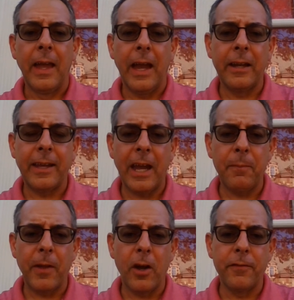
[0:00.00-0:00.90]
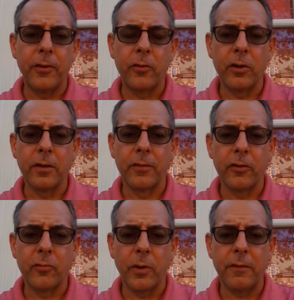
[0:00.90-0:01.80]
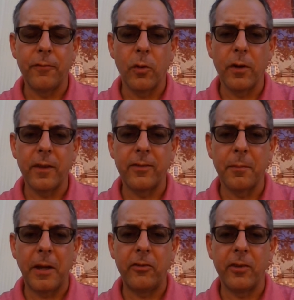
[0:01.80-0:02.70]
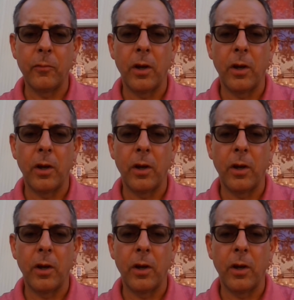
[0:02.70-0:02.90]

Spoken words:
And to cap that off, you turn to verse 24, the summation.